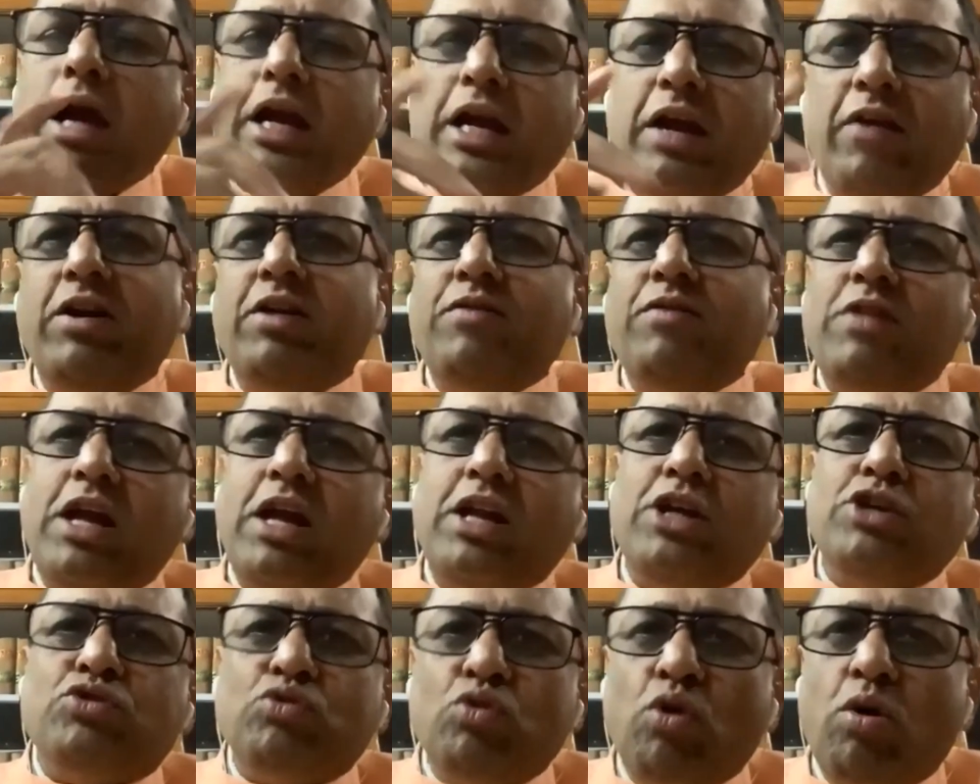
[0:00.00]
even if
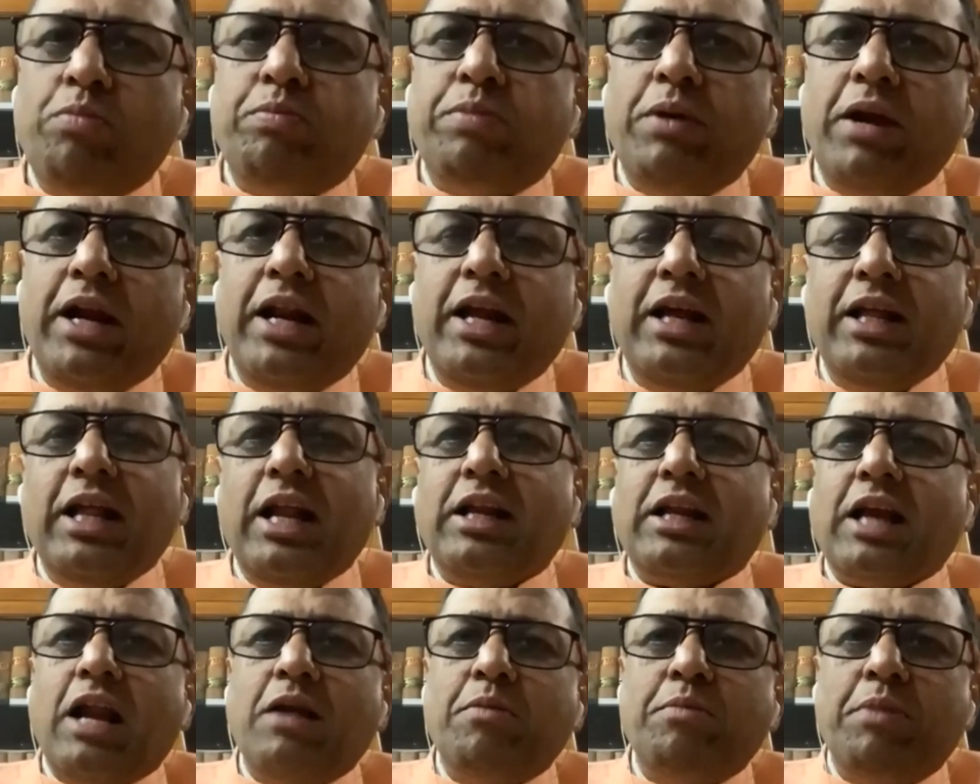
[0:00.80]
there is no pleading,
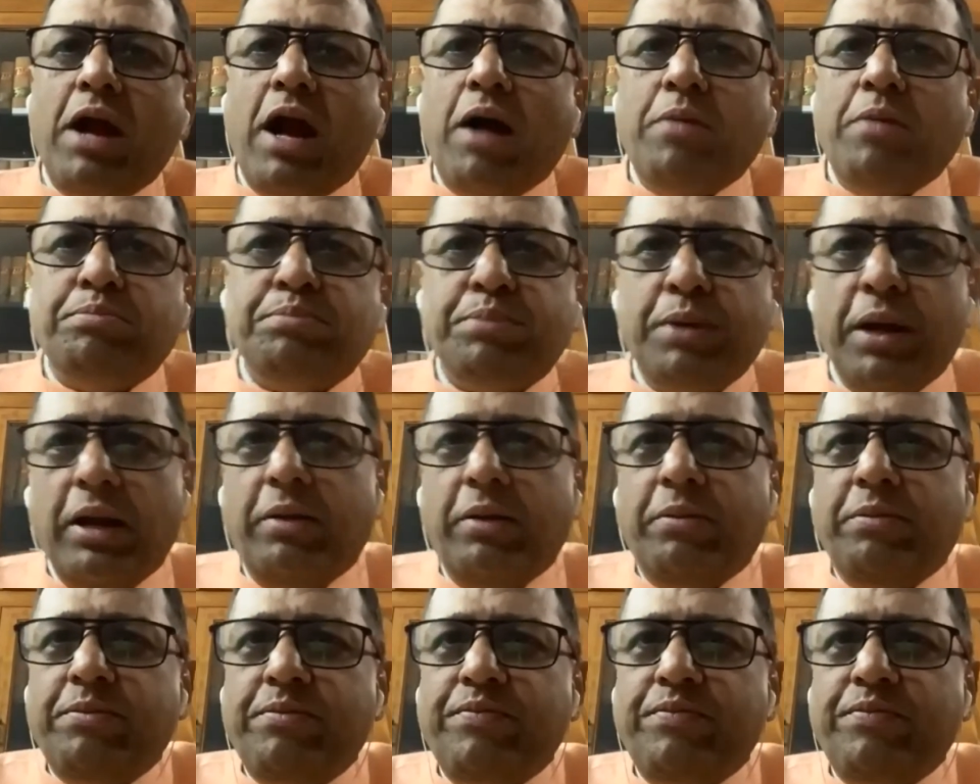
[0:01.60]
it can be upheld.